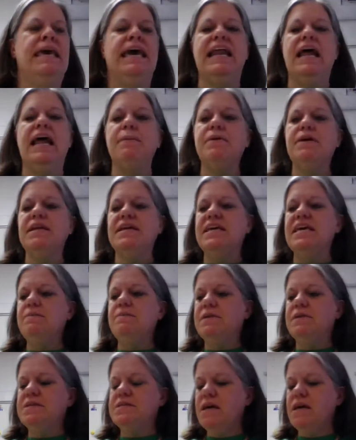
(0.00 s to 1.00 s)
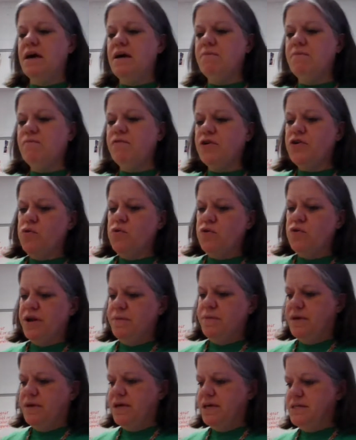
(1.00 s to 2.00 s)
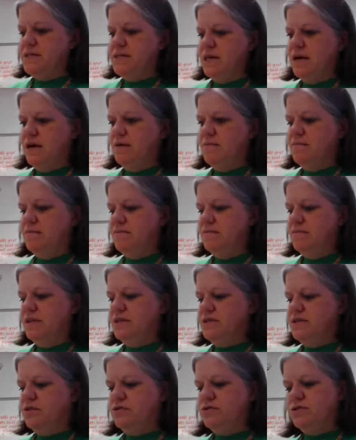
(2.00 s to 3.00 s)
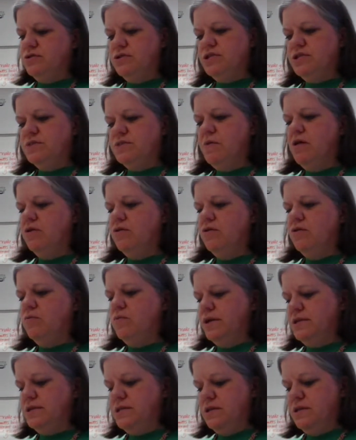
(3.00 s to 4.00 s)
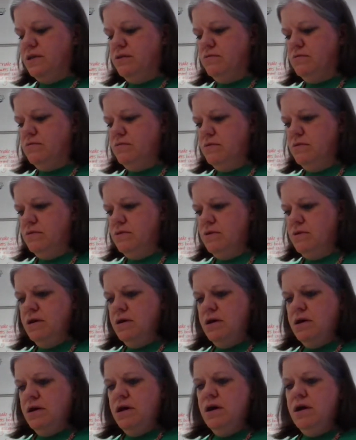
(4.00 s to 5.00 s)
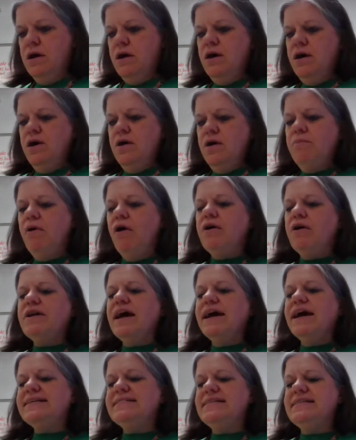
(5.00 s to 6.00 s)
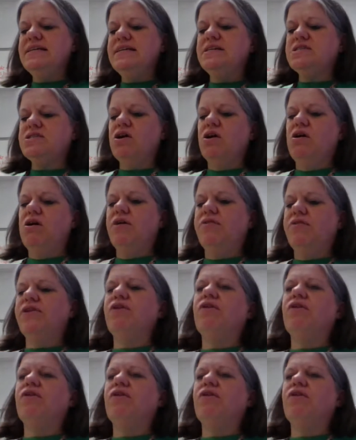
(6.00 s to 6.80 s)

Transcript: And I'm going to keep this um, recording because um, these are smaller ones. So part 19 is called